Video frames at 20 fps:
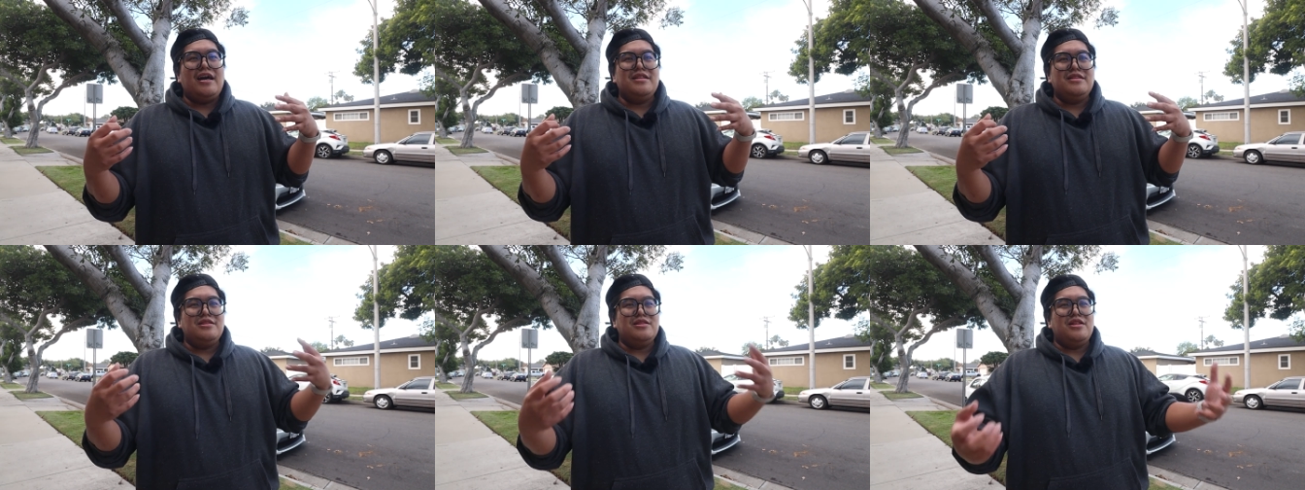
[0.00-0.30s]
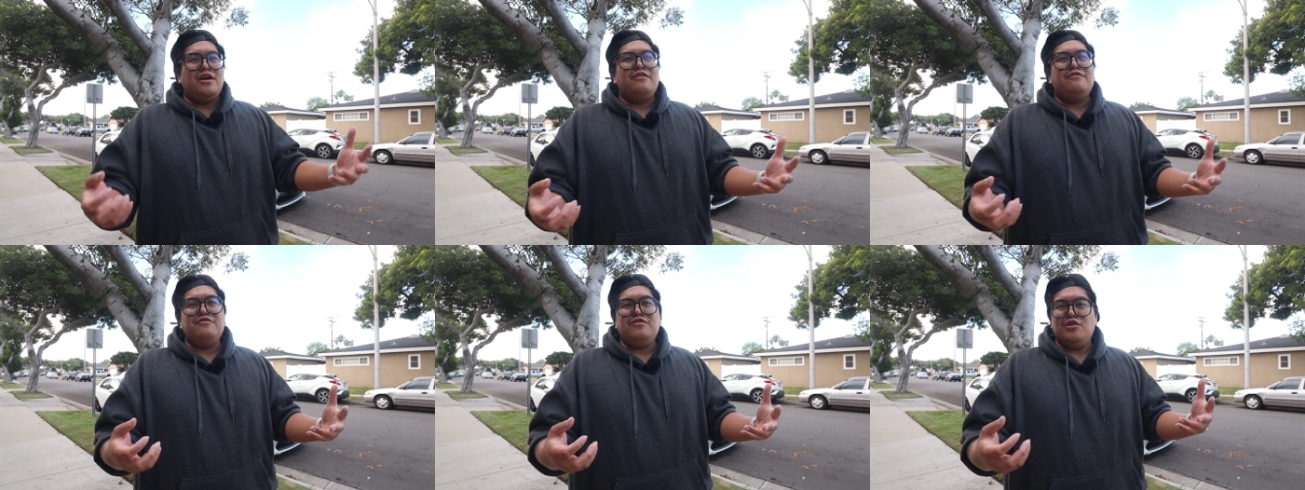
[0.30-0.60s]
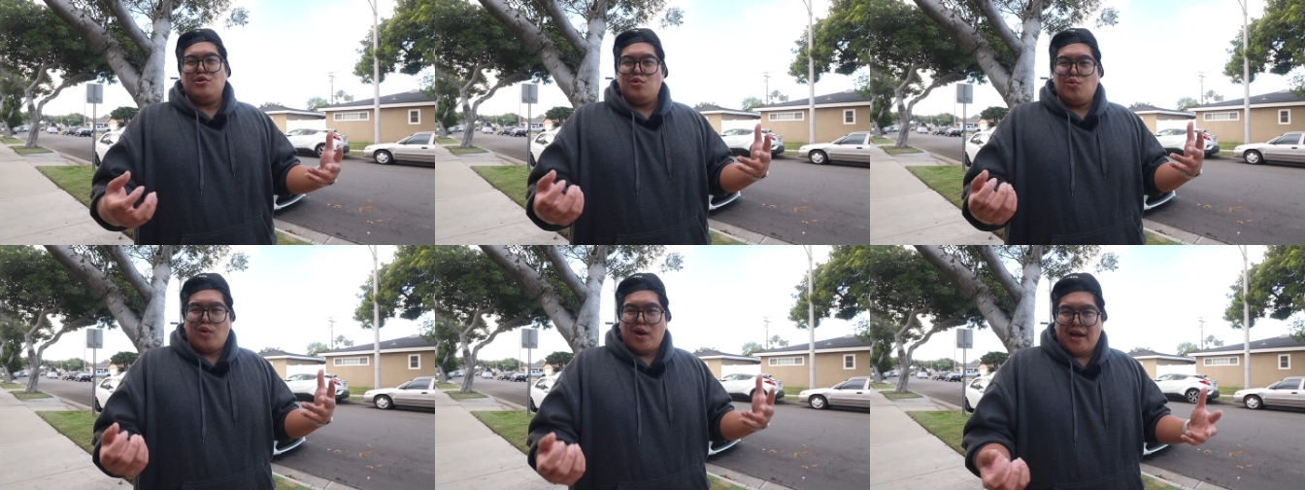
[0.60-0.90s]
I love the
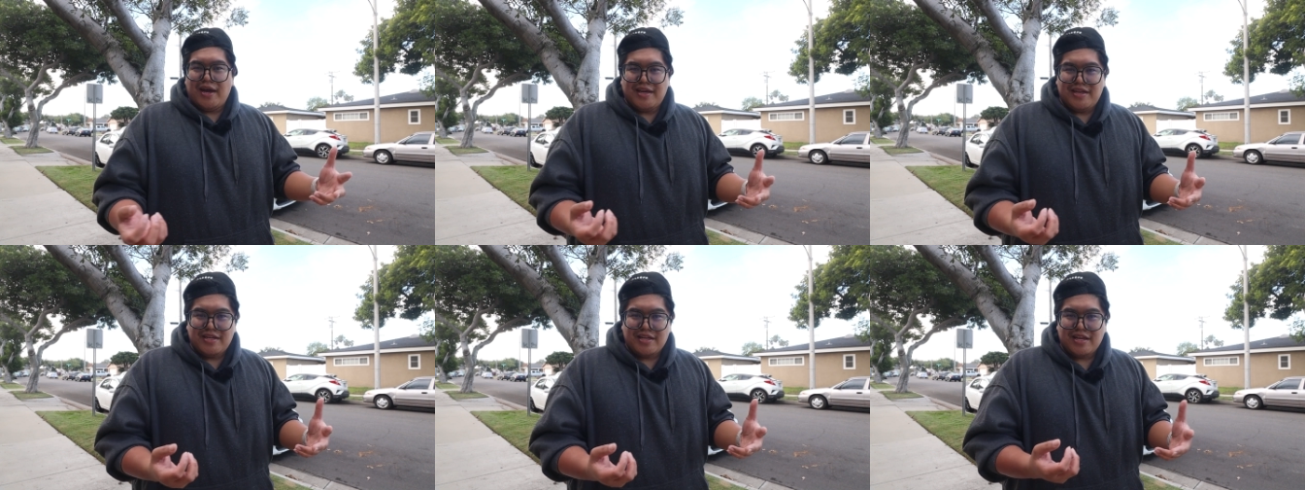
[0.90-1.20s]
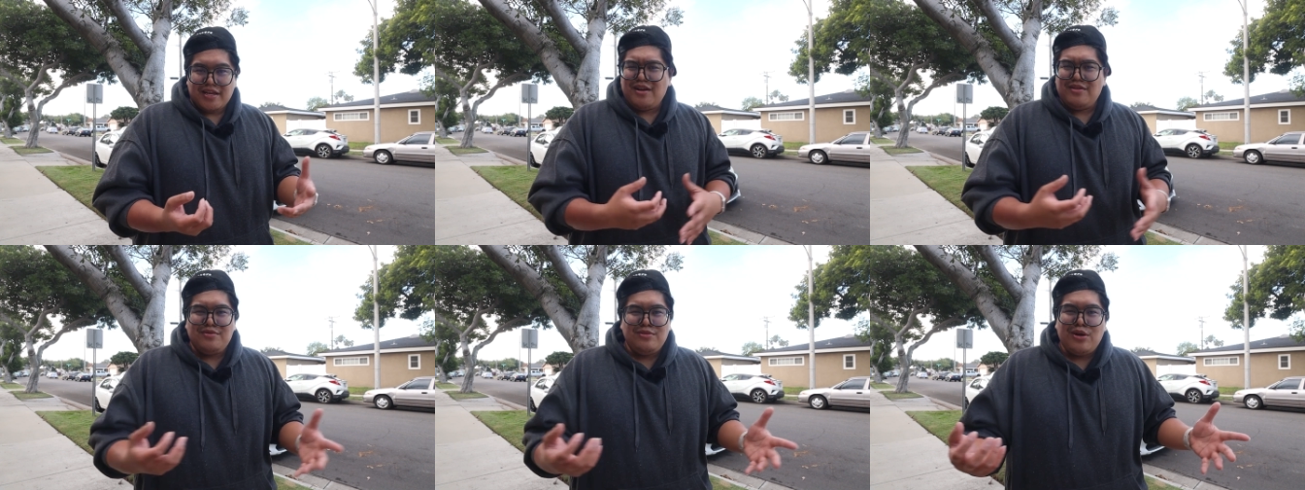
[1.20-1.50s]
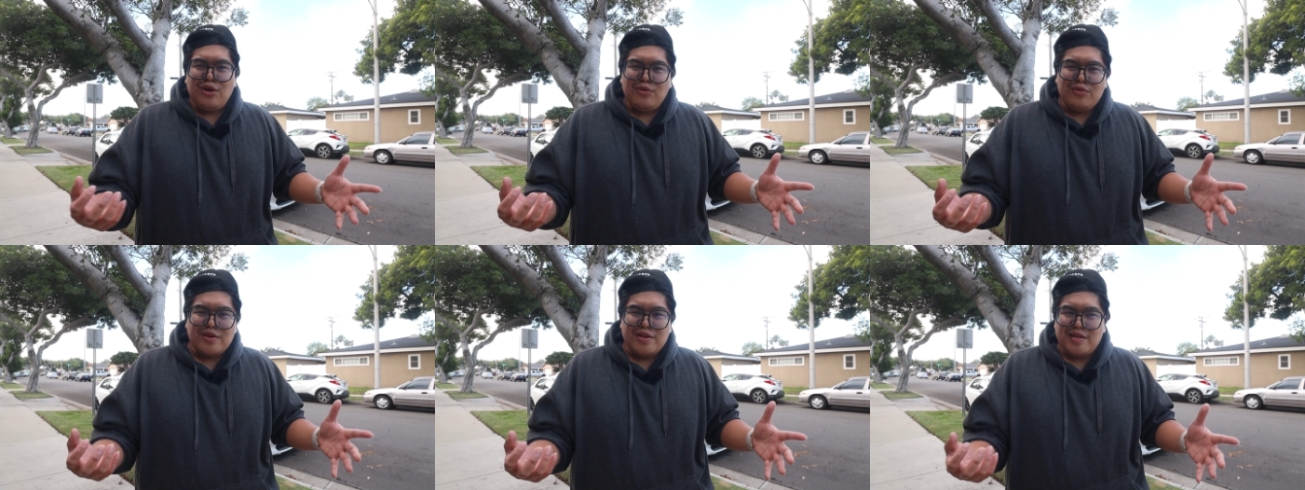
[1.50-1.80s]
grind. I don't
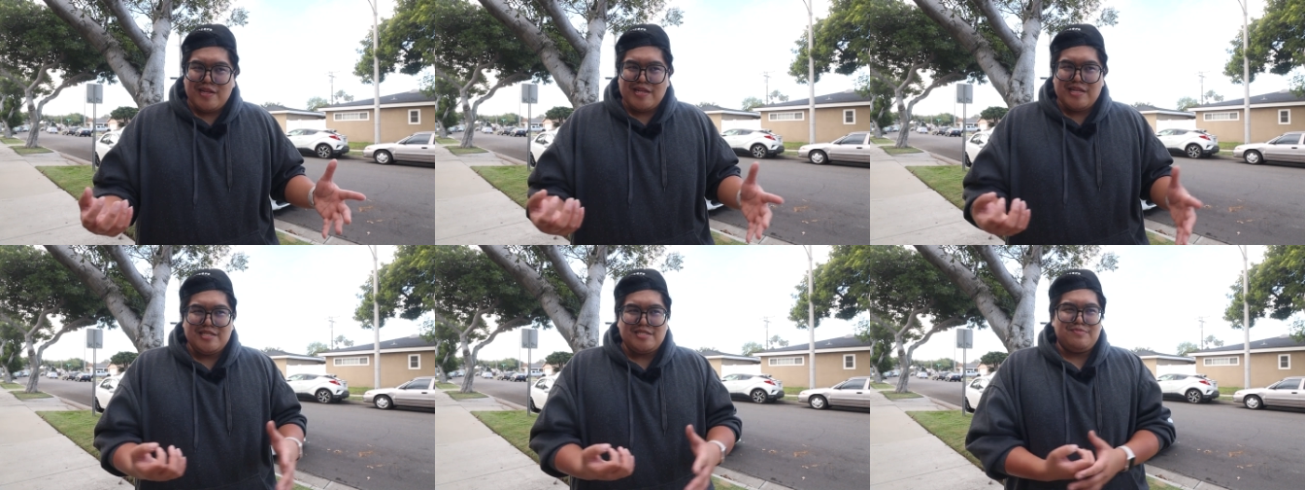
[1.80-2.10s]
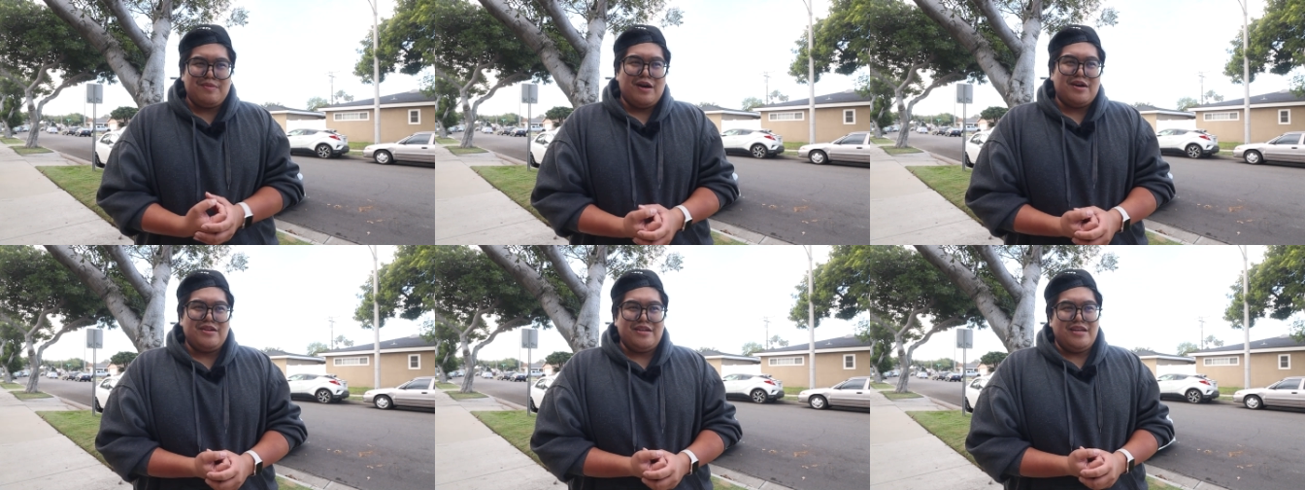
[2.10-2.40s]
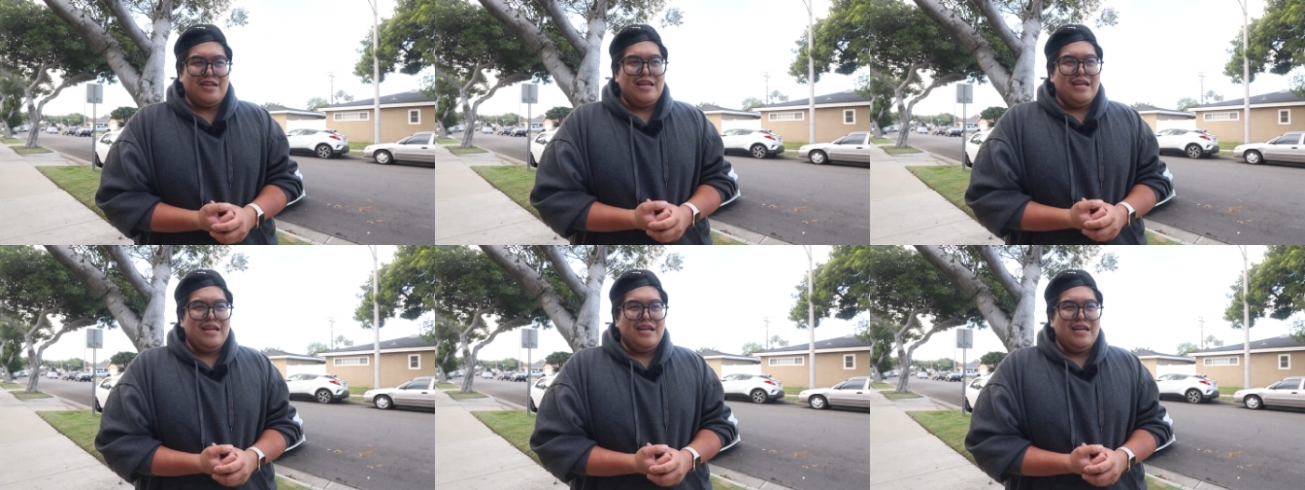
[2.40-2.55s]
know what it is about it.